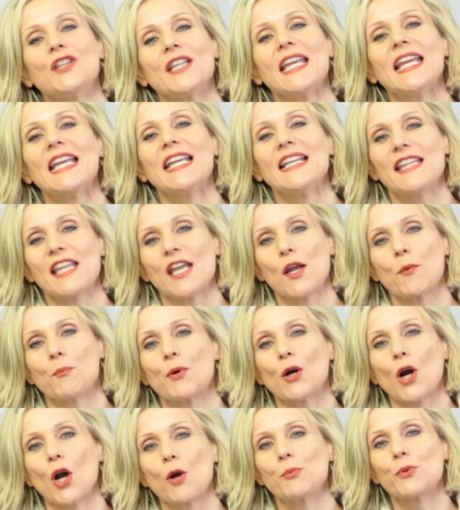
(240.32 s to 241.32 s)
need the
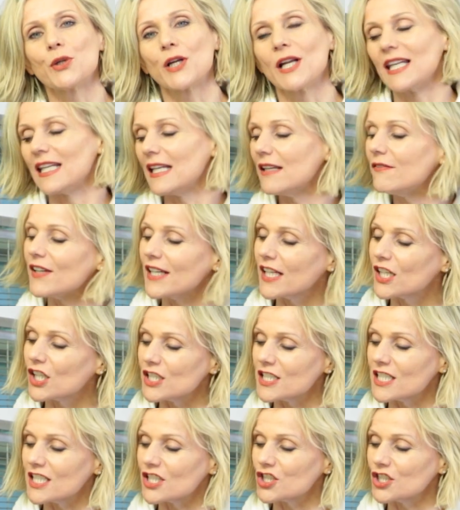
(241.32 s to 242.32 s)
appropriate living
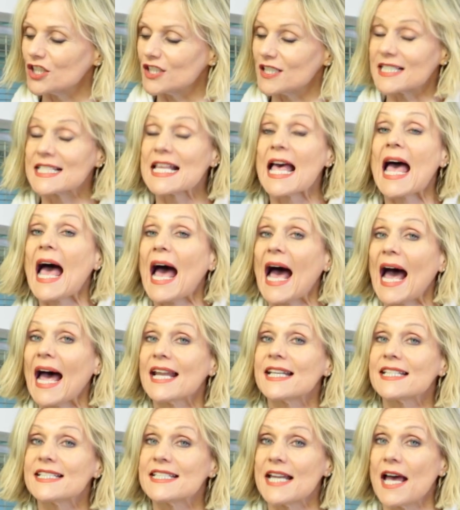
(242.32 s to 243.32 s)
conditions
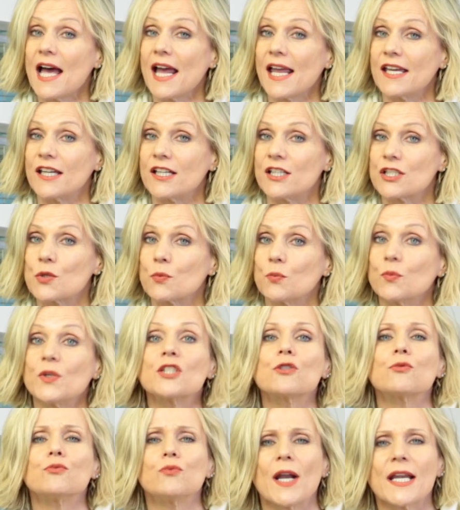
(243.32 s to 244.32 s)
and diet,
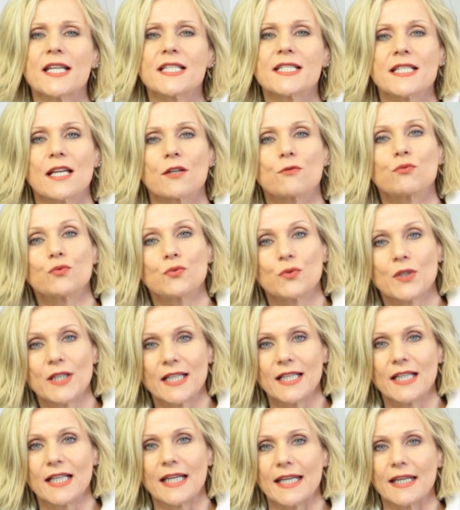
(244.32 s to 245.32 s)
which Raystede
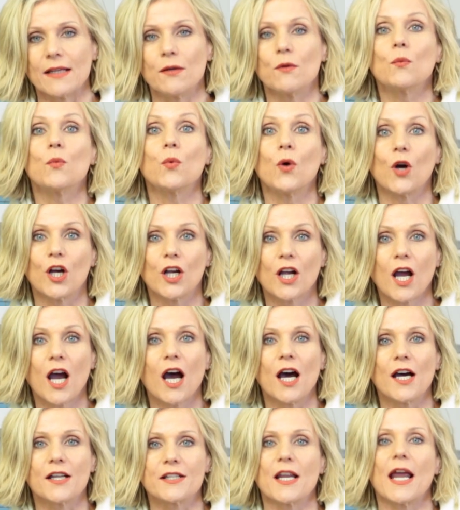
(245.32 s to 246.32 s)
really work
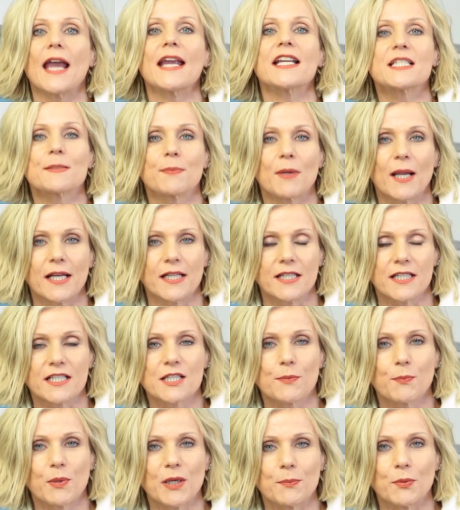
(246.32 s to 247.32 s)
hard at explaining
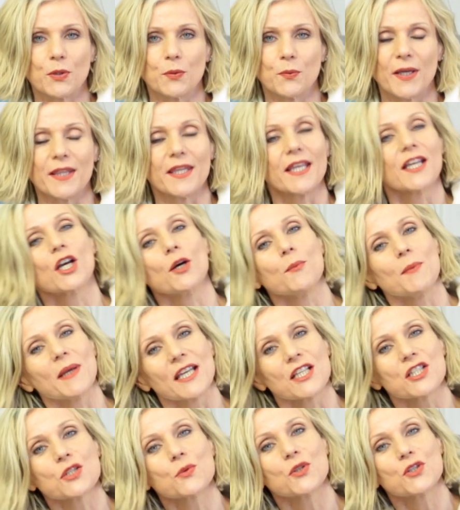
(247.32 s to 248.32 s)
to people when they come
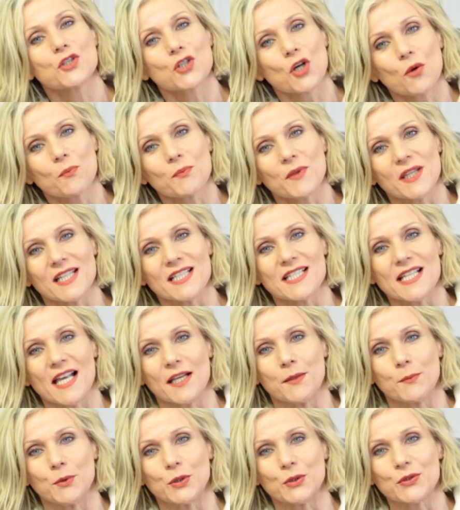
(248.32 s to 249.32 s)
here to adopt these
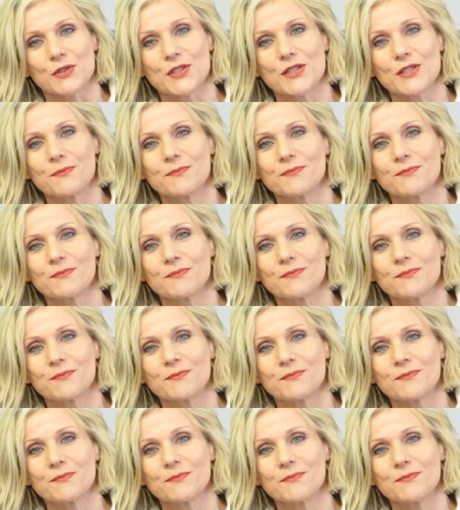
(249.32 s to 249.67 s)
animals.